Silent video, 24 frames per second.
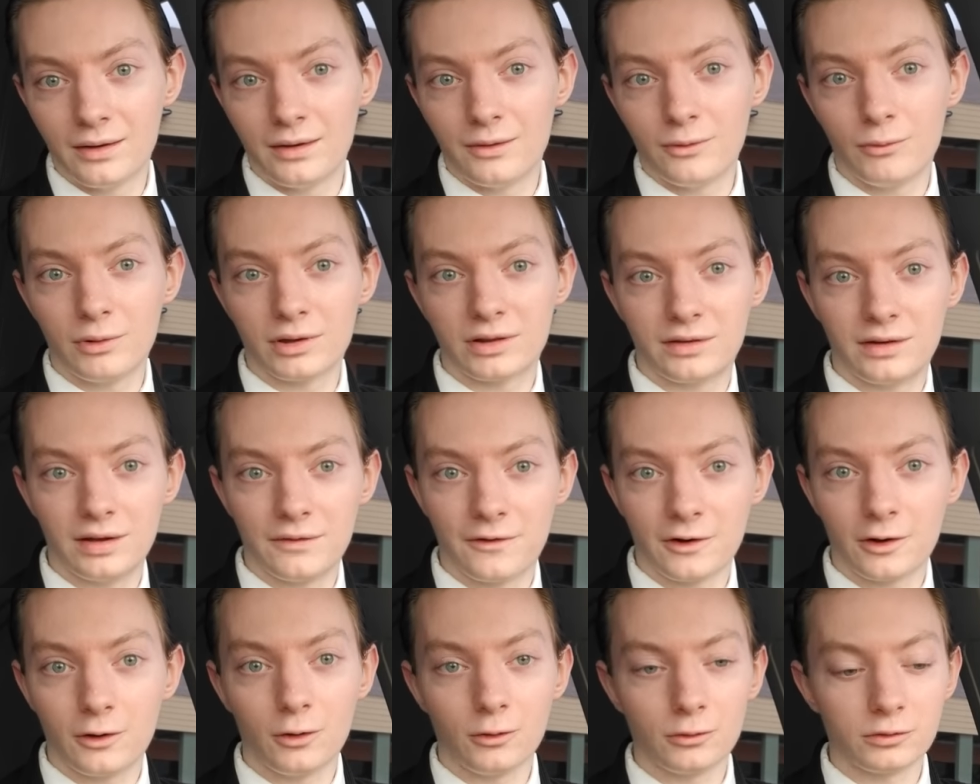what
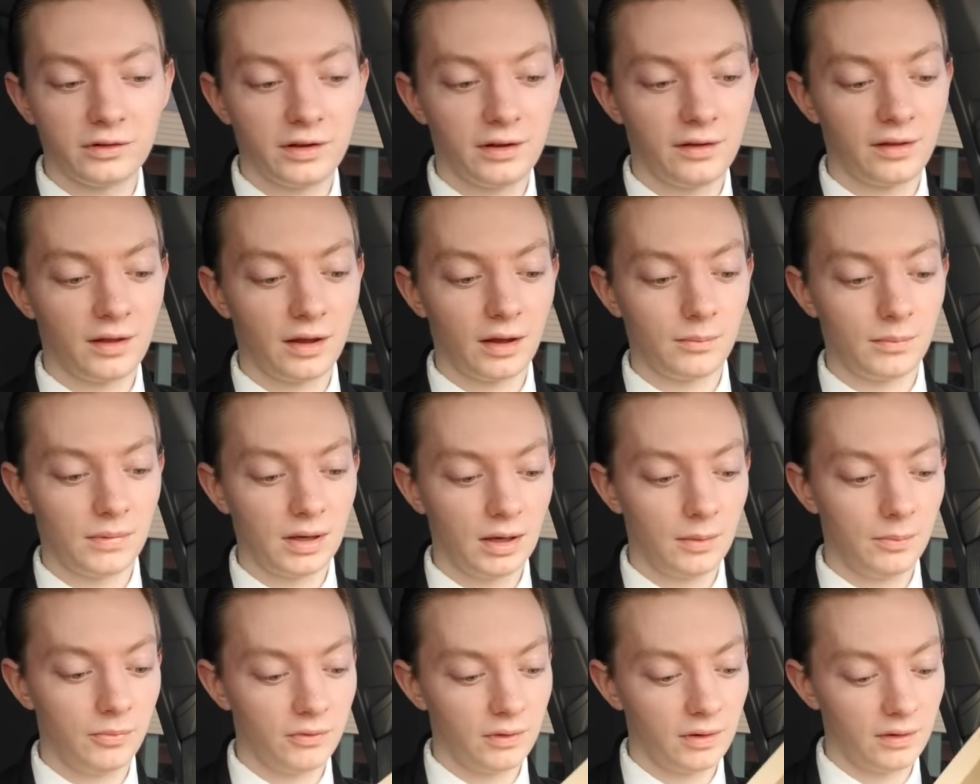difficulties that
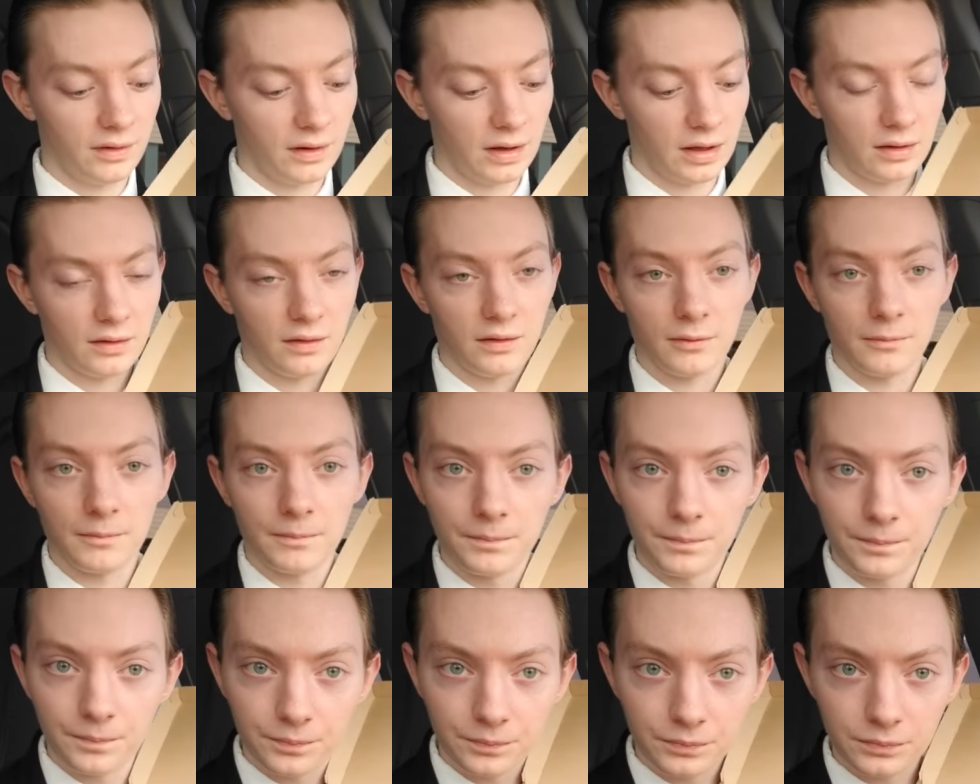may present.
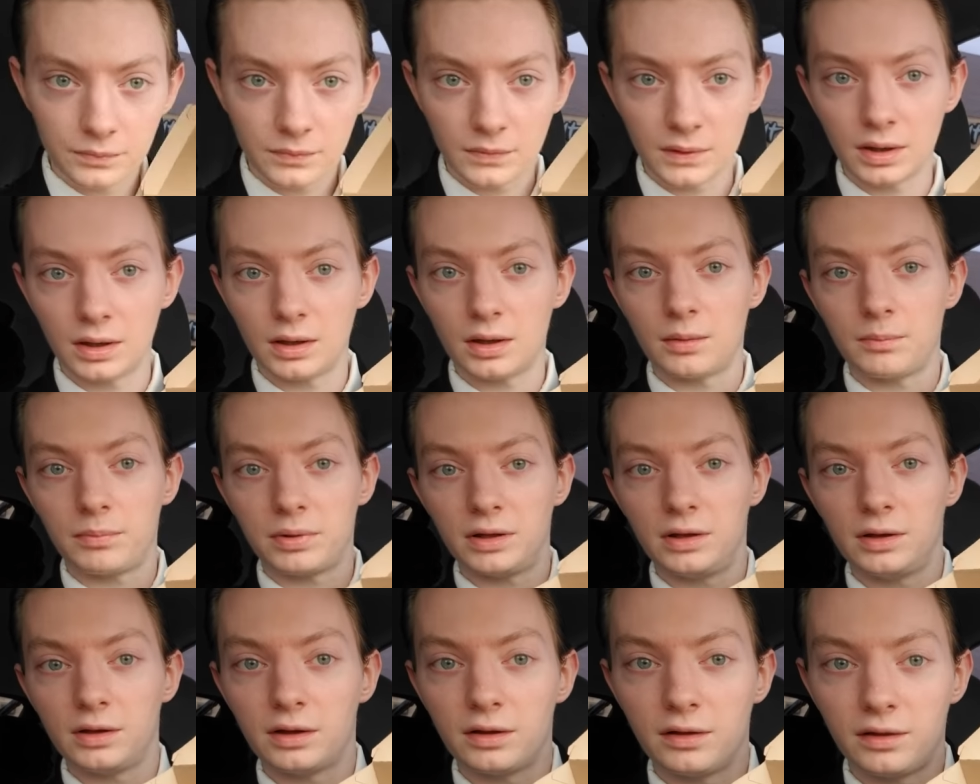But
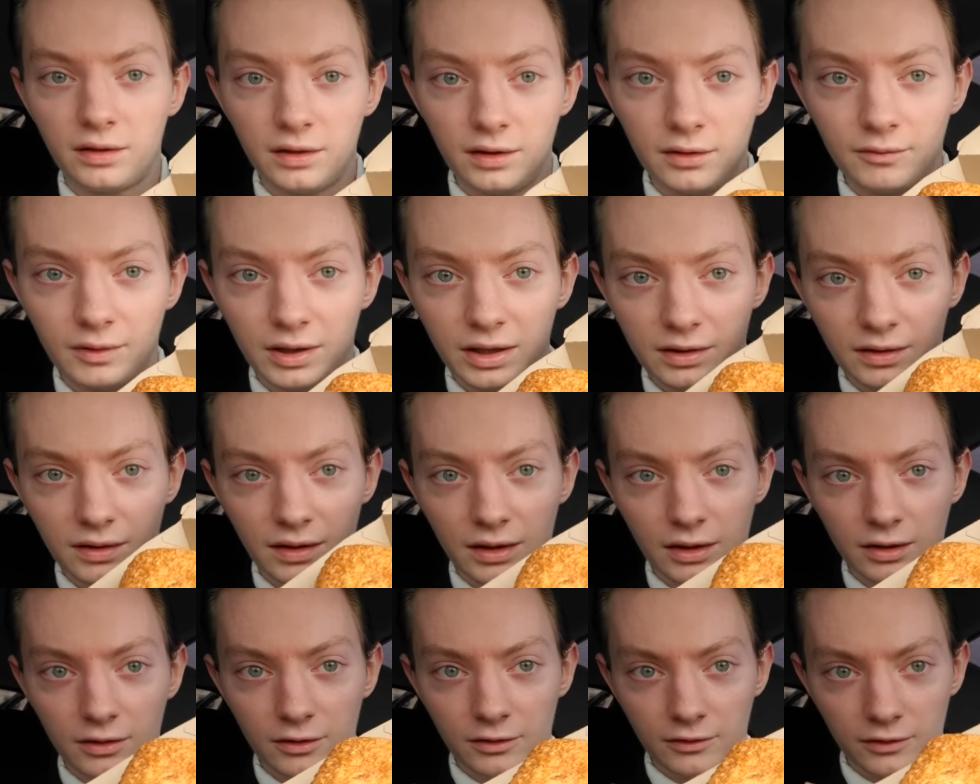you can see right
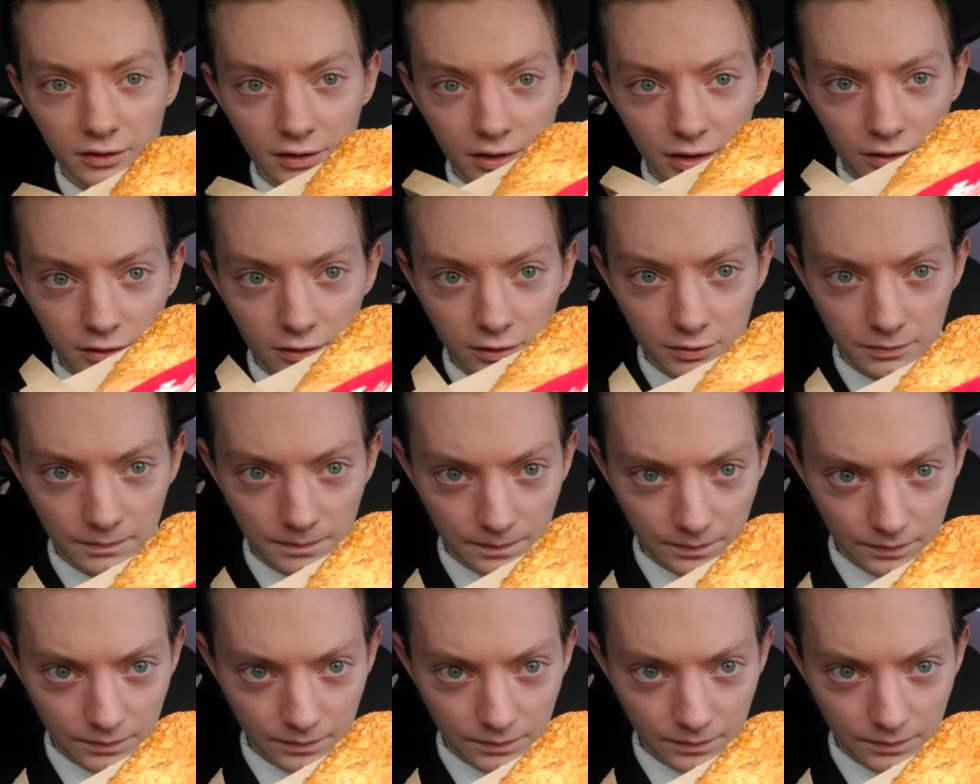there, there's another